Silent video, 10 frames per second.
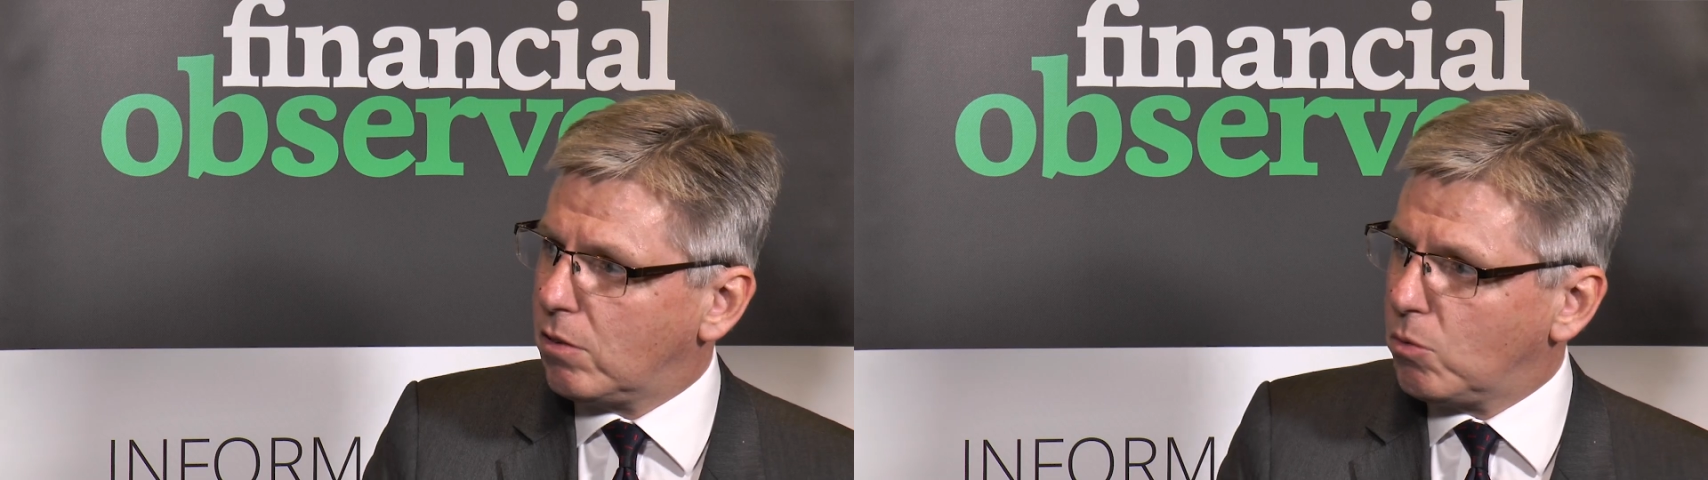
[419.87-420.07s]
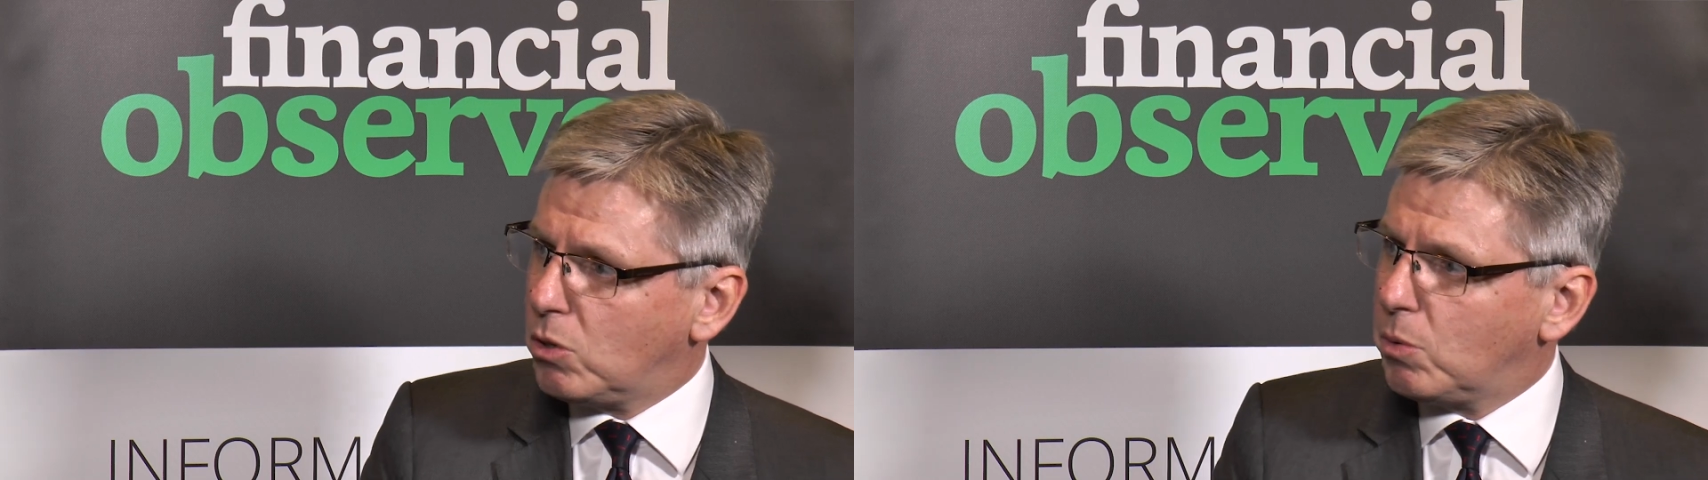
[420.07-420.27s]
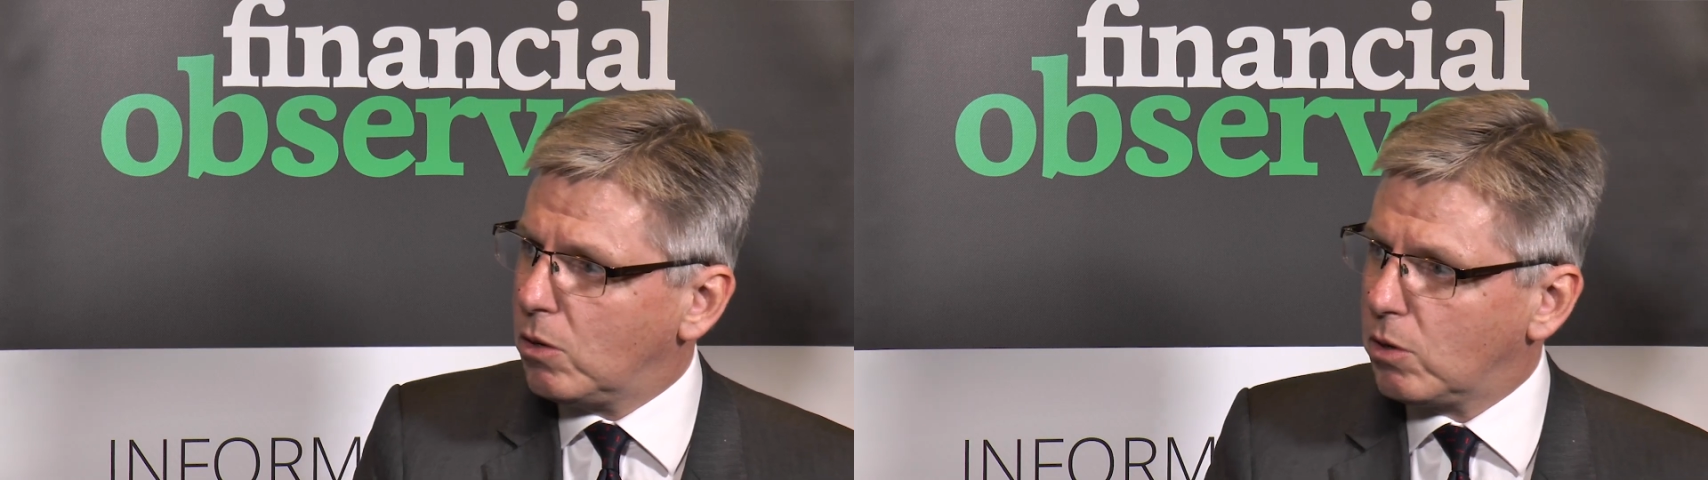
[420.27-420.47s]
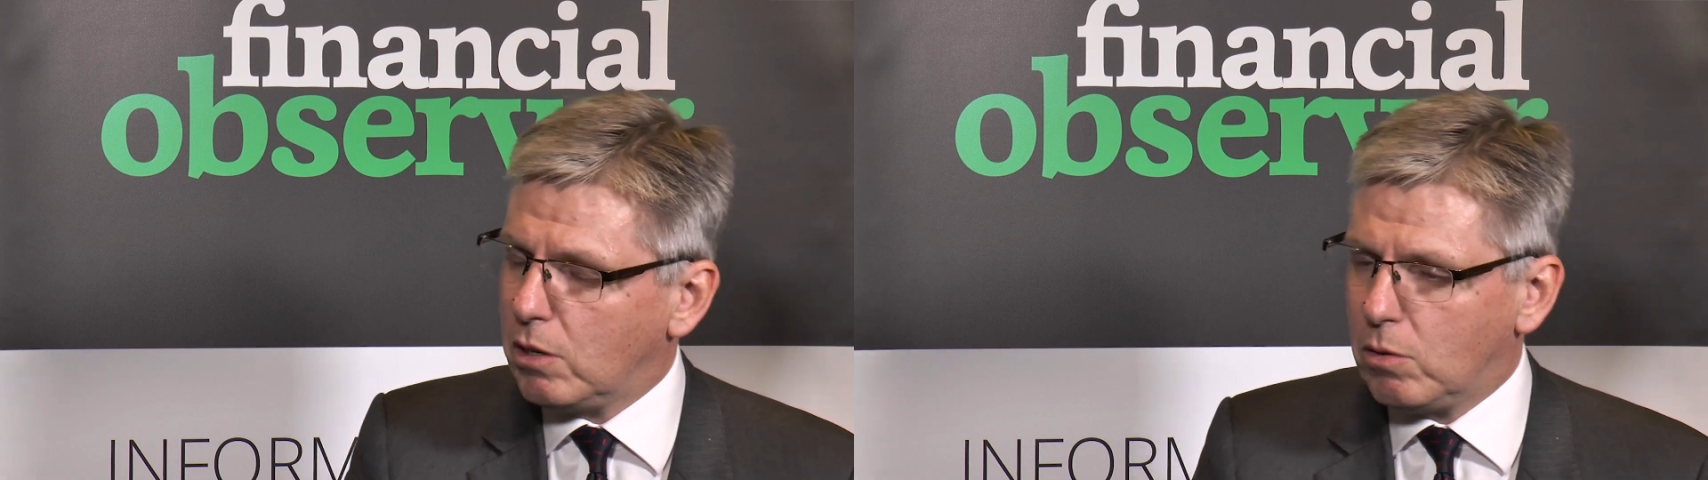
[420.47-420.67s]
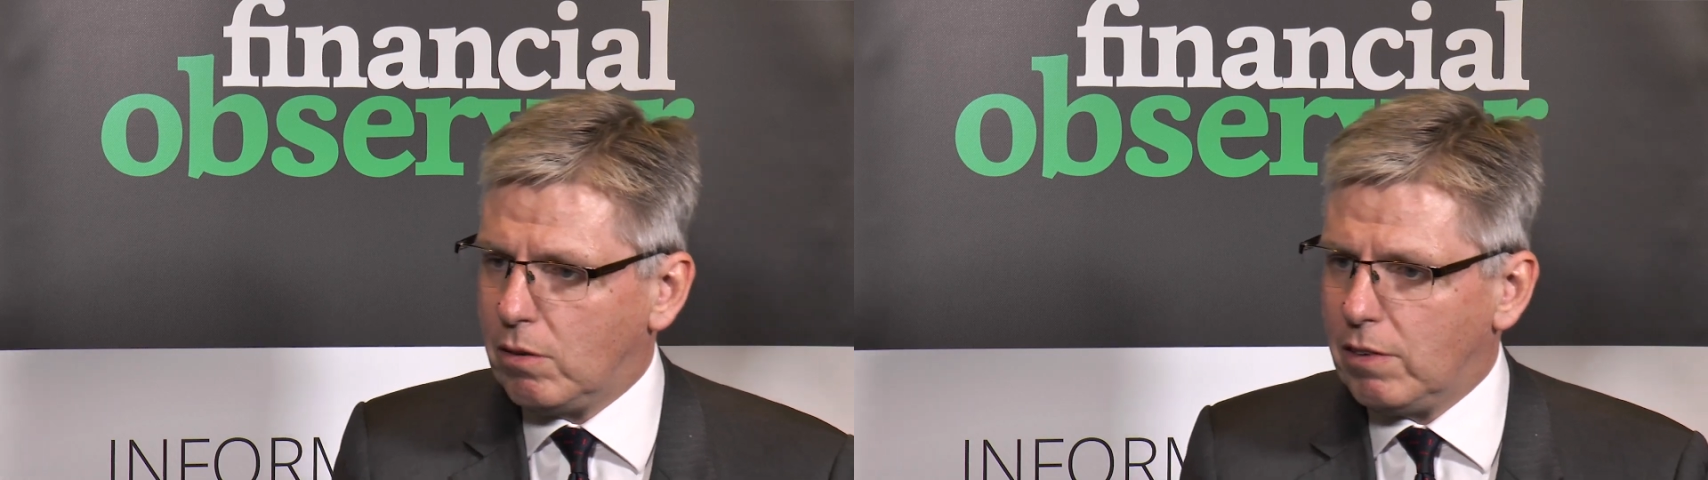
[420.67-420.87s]
which we're looking
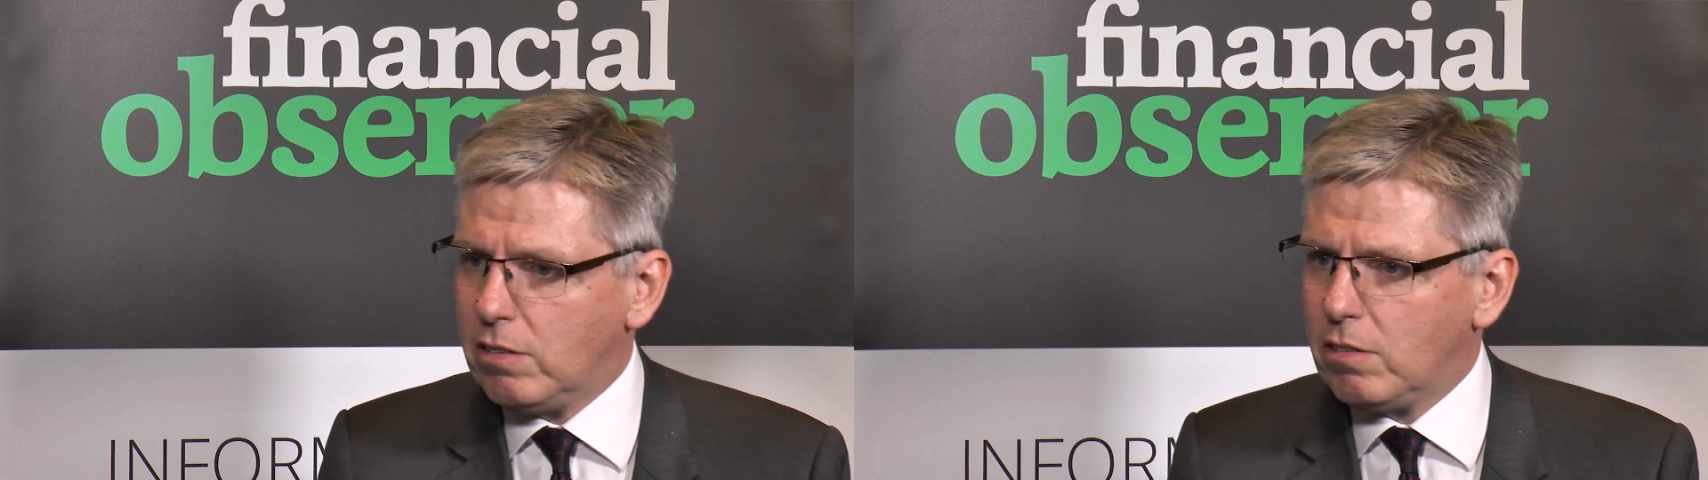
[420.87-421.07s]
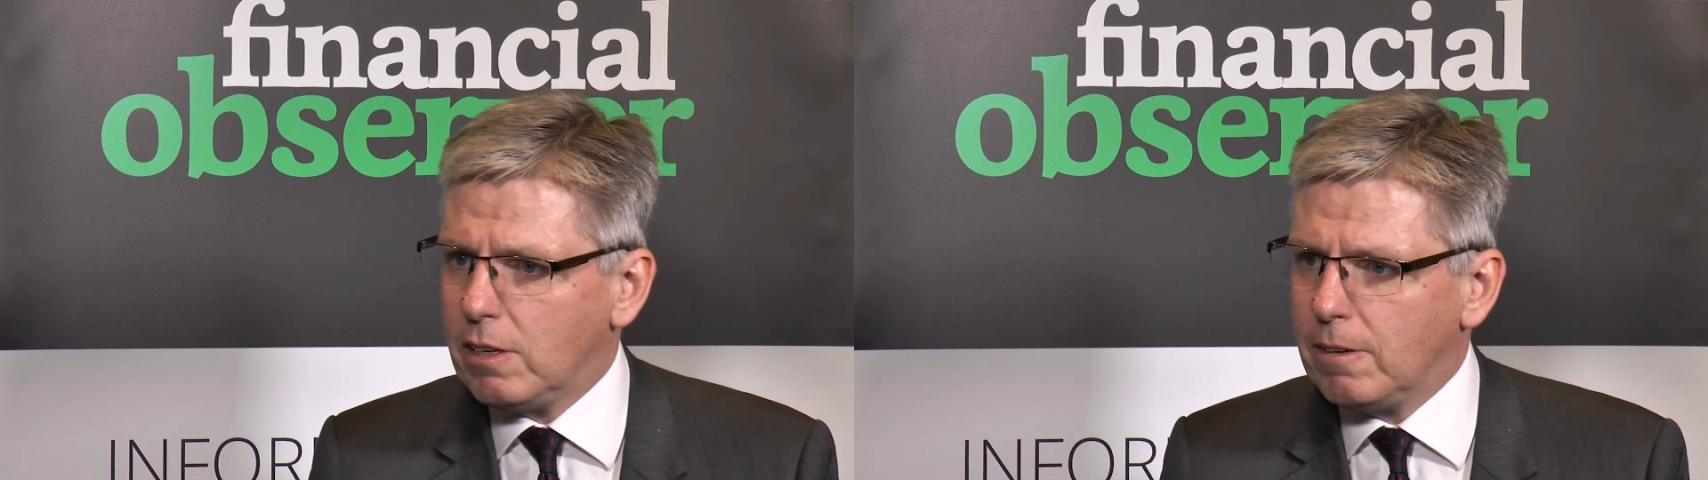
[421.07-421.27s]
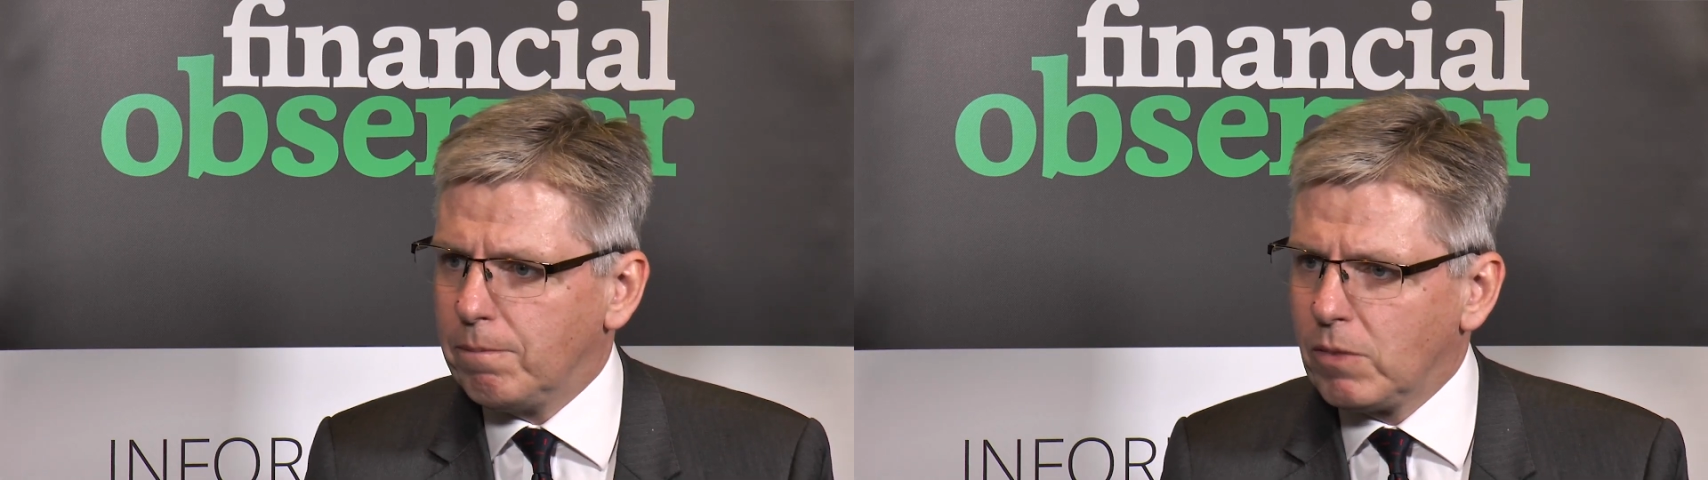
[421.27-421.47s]
to invest in.